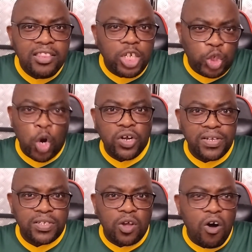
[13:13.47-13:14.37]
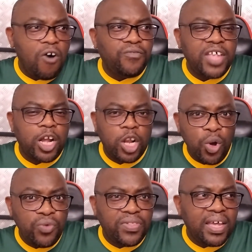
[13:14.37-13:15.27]
the joggers of their
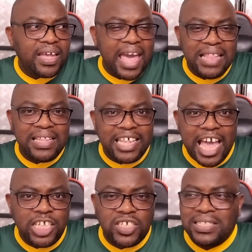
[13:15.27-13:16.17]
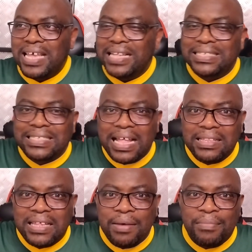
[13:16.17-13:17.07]
clothing and the gadgets and
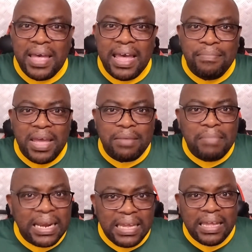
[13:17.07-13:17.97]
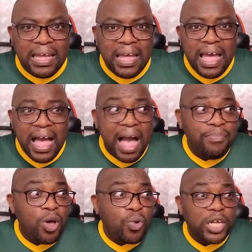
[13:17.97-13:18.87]
sell them and make money.
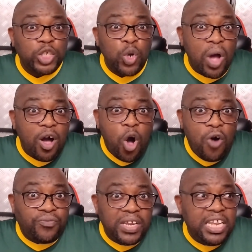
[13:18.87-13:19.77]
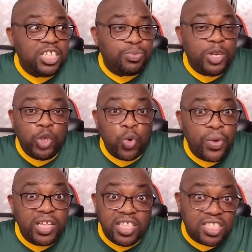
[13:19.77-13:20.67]
I'm not quite sure how often he's been
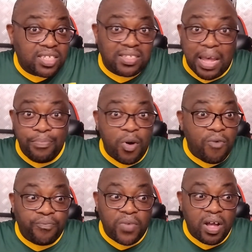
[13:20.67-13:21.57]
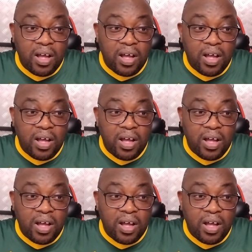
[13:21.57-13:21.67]
doing this type of